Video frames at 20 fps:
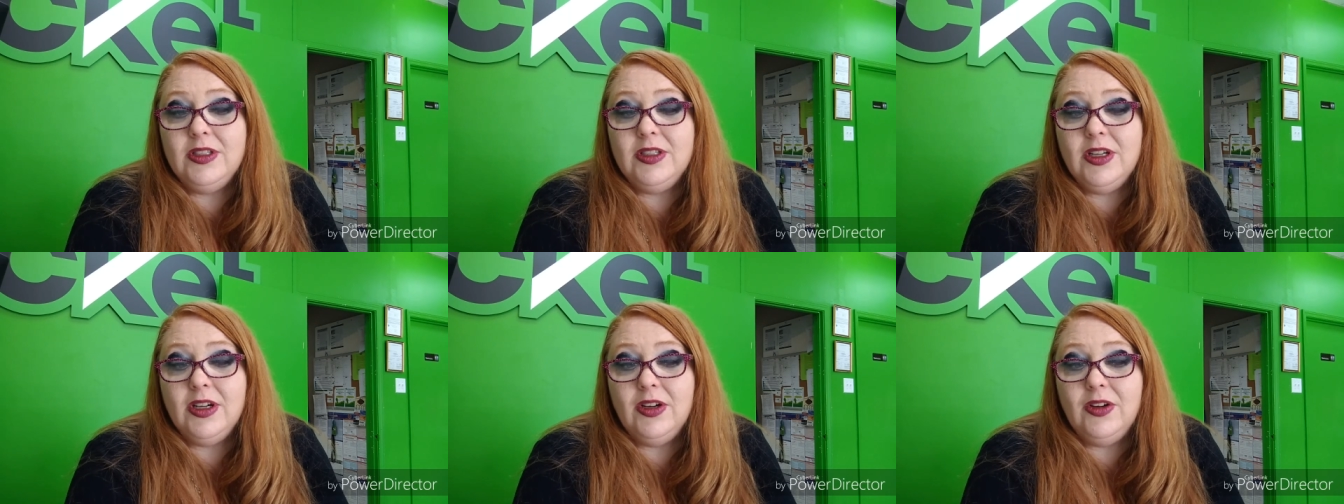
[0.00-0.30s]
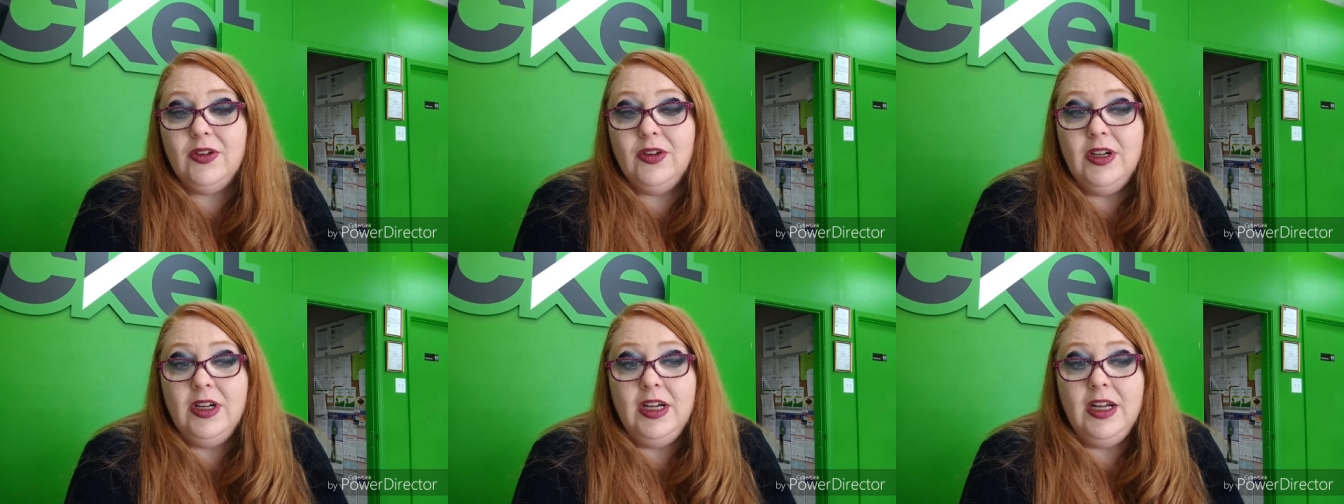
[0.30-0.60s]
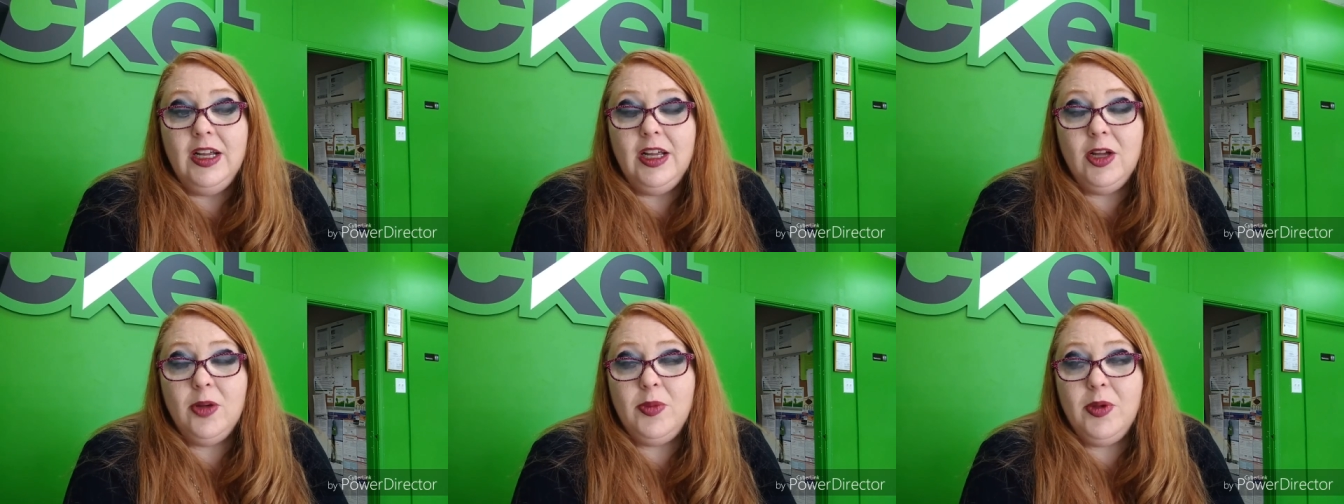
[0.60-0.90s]
so
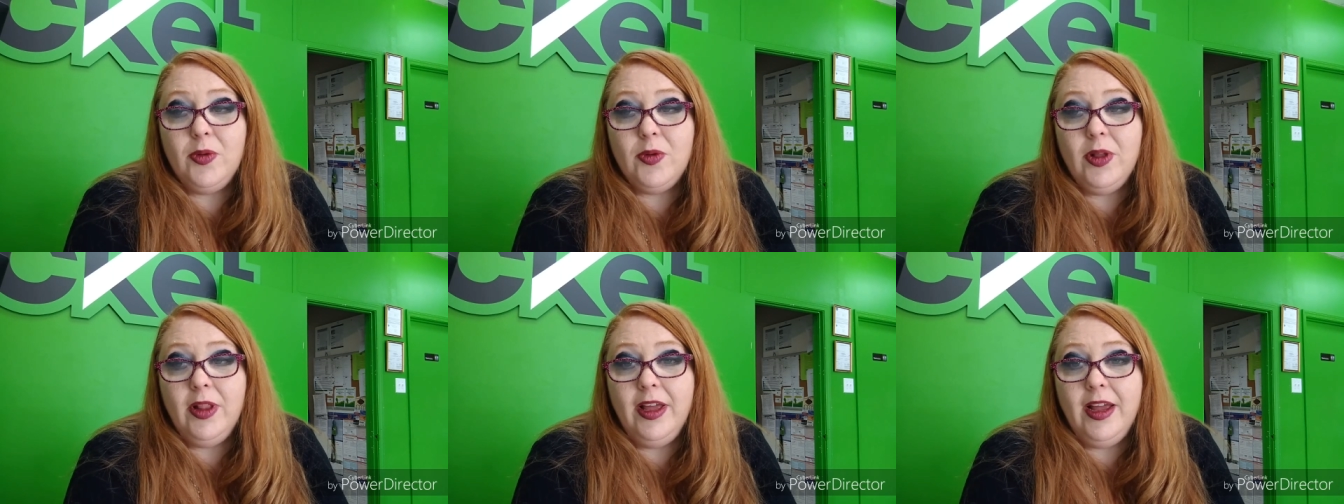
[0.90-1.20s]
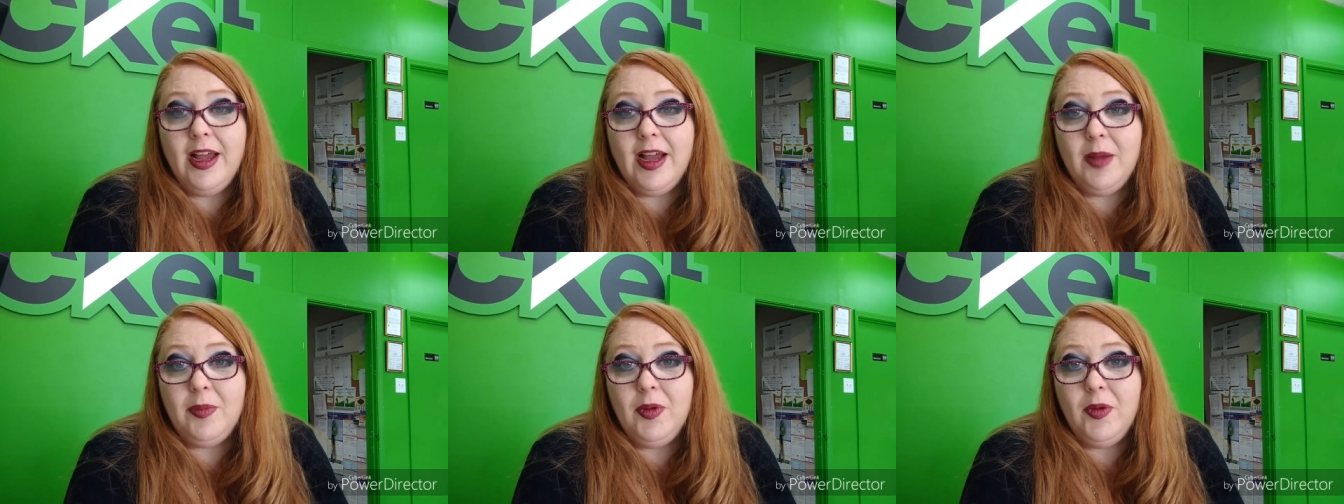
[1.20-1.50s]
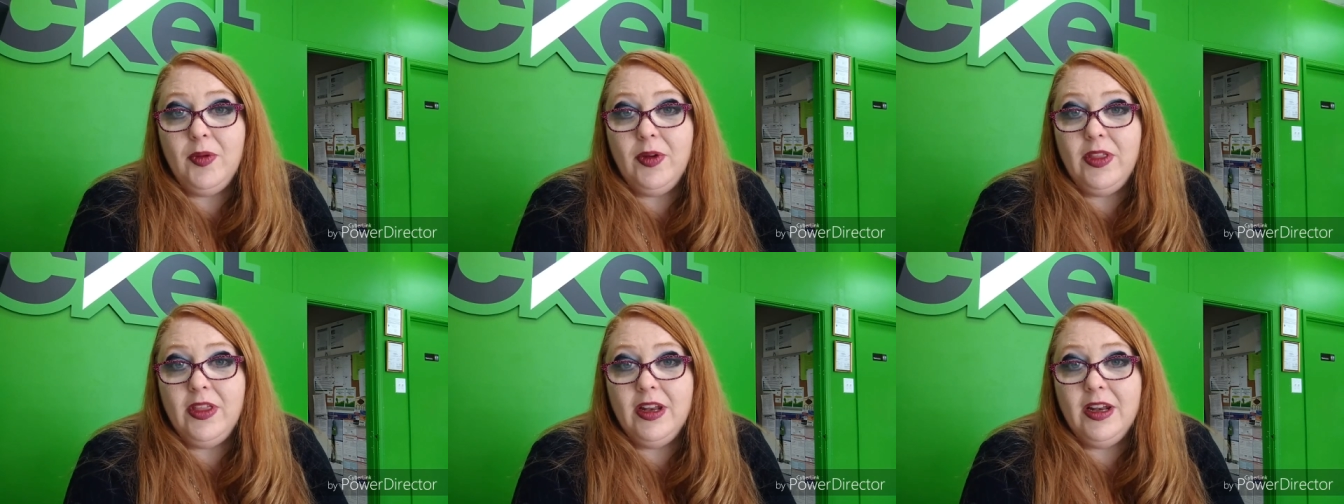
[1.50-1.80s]
he'll be really
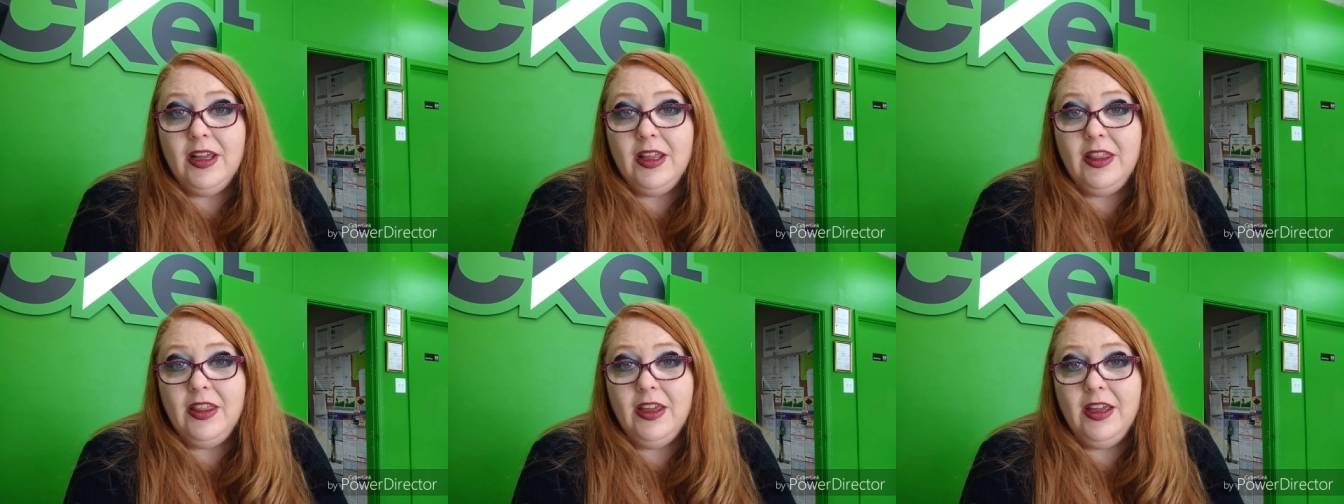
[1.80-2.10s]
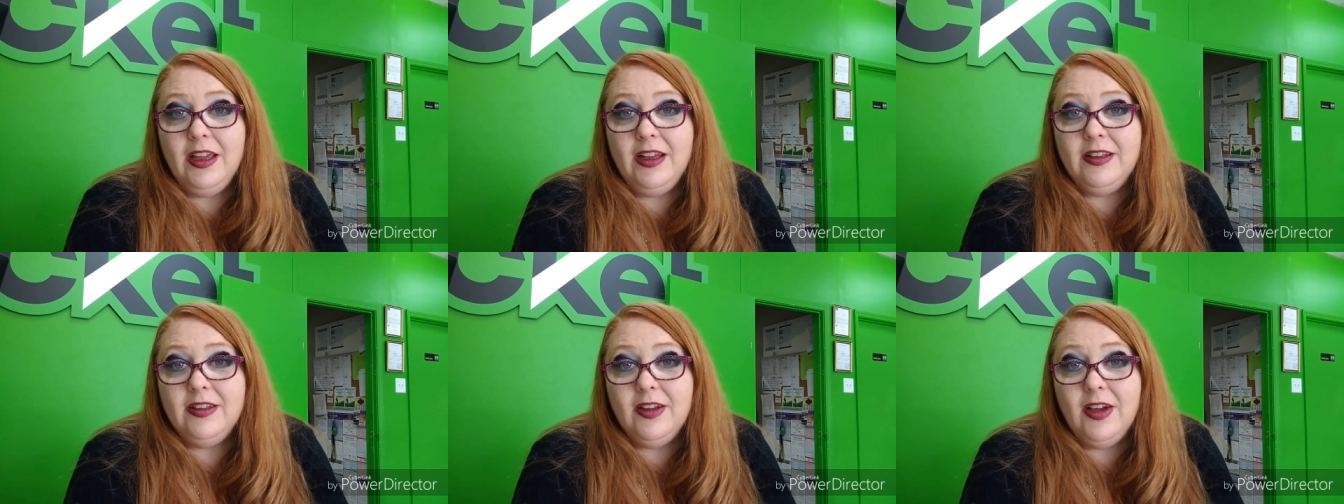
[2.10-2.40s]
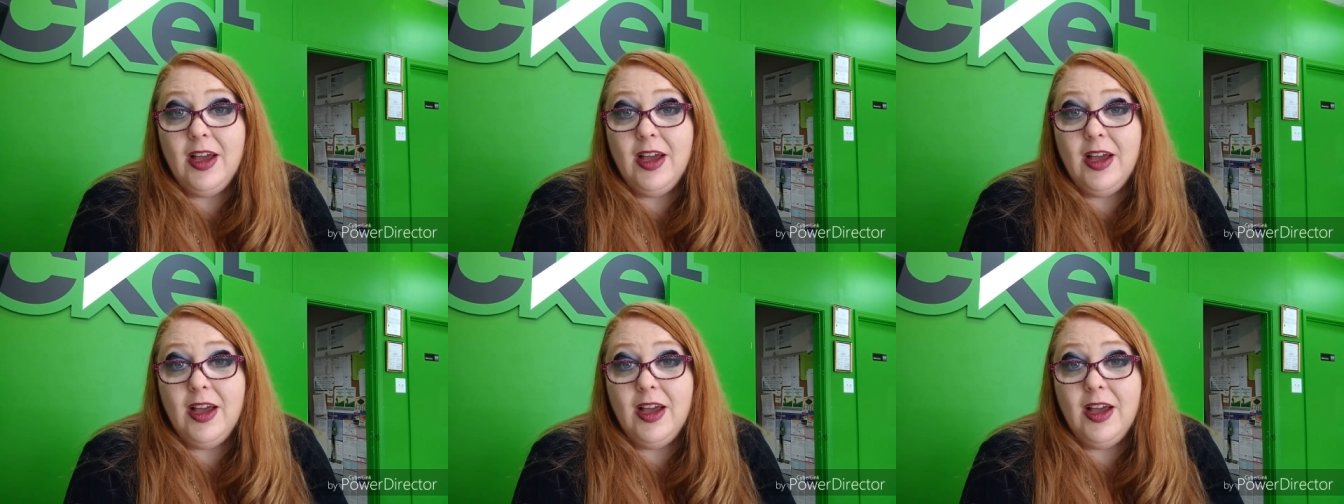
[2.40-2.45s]
happy with it, I think.